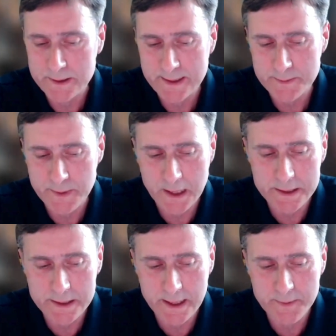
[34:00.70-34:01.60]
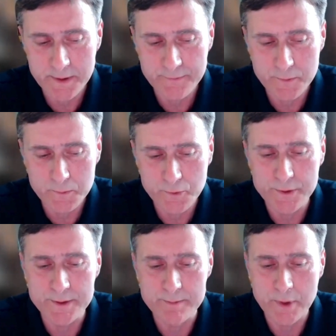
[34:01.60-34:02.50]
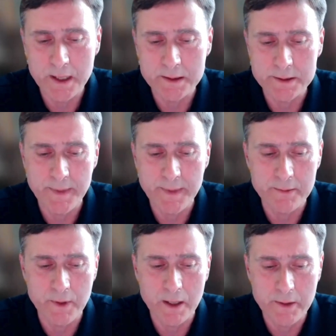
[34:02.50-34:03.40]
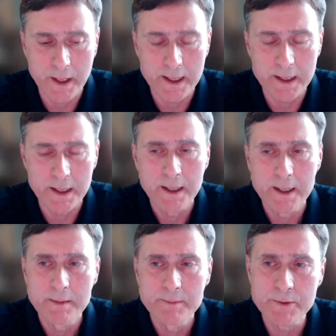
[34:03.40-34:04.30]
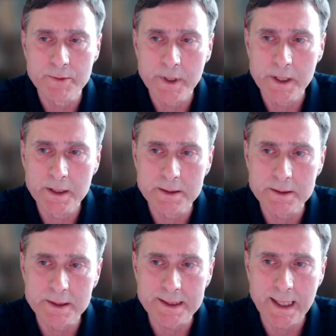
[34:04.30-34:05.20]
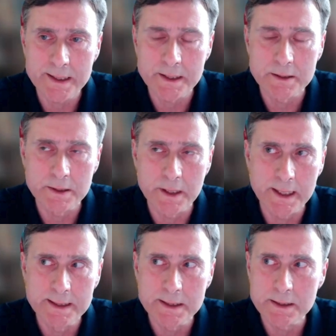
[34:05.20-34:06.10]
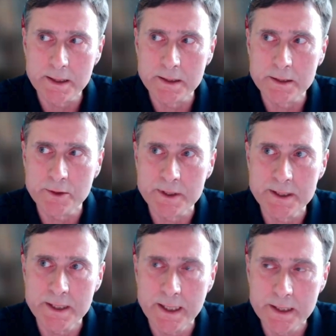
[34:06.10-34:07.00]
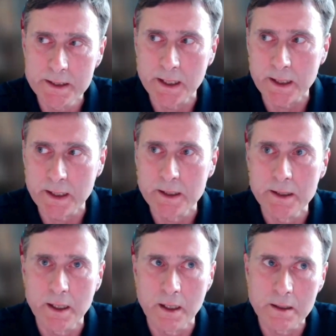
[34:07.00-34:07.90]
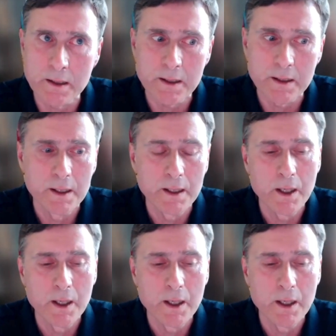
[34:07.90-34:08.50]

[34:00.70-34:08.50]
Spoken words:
it sounds a bit cliche, but the full root and branch about, okay, between the tactical needs and the strategic arc,